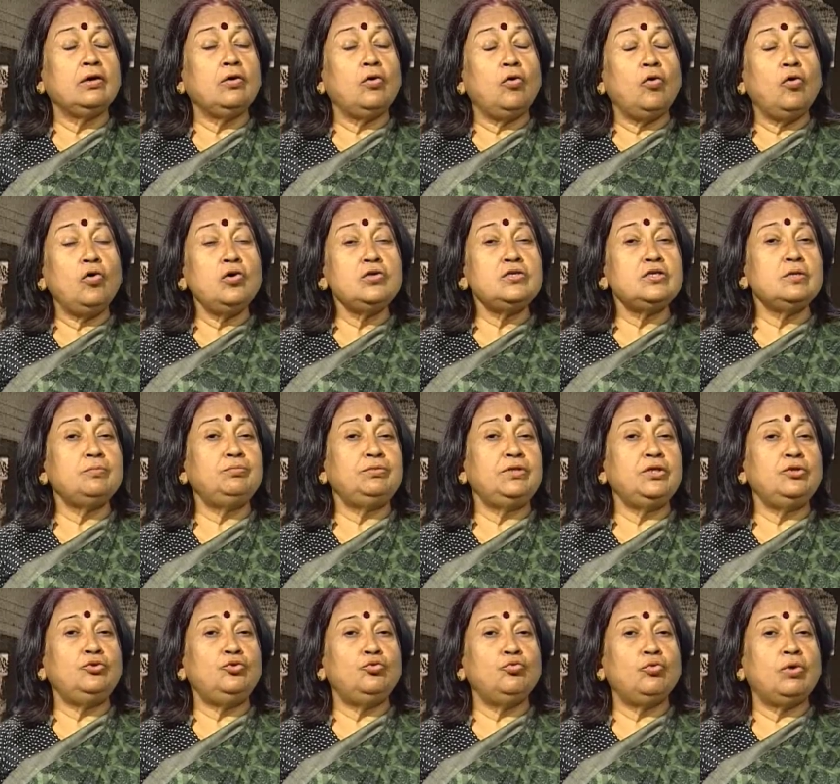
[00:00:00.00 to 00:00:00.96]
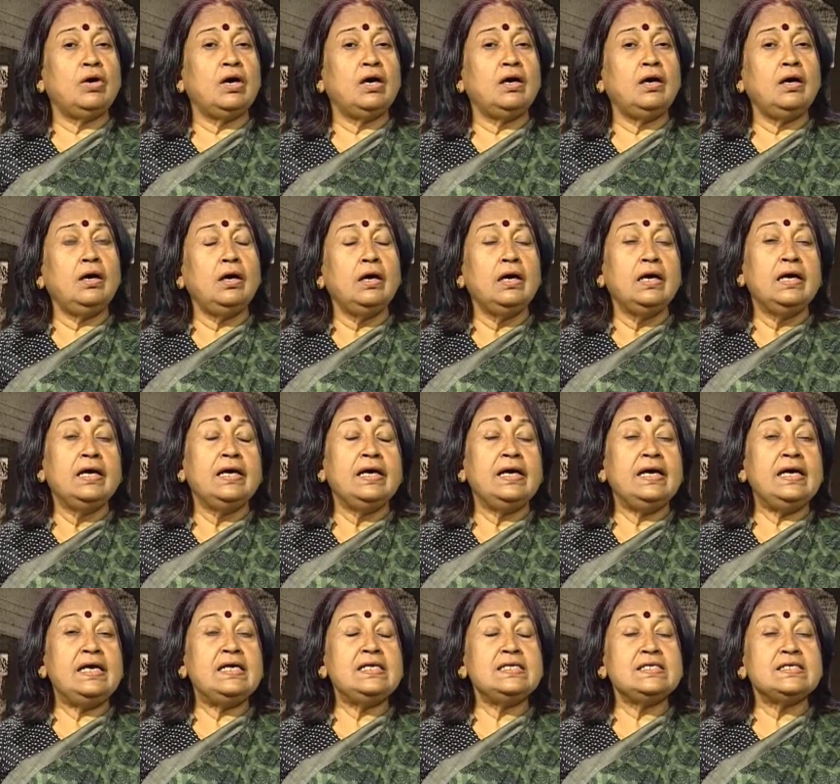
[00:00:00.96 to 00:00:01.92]
The cause of the dukkha
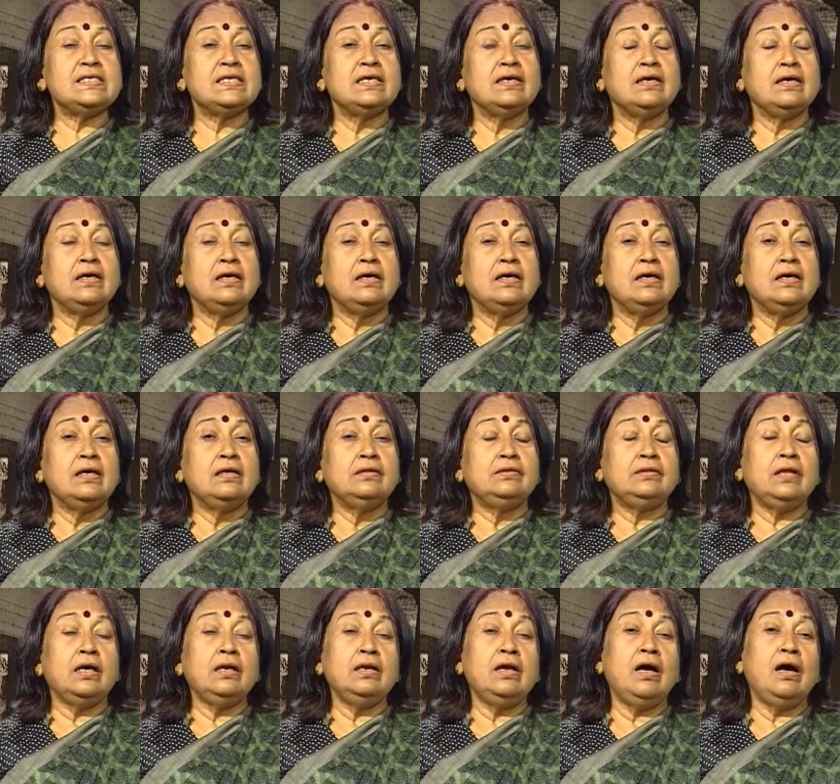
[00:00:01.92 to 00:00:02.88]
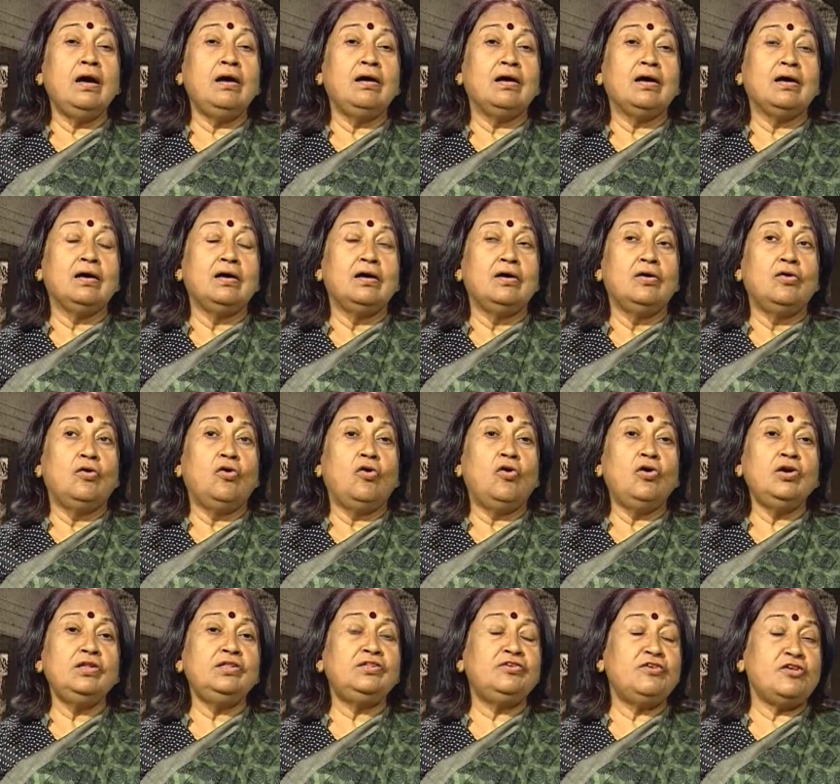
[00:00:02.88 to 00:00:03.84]
is tanha
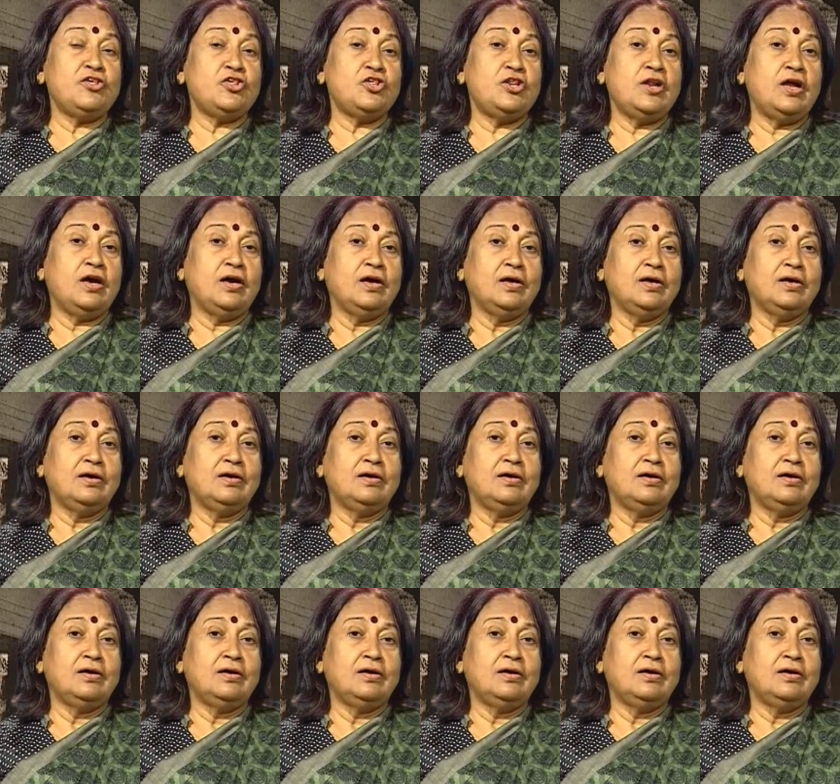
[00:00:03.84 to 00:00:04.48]
or trishna.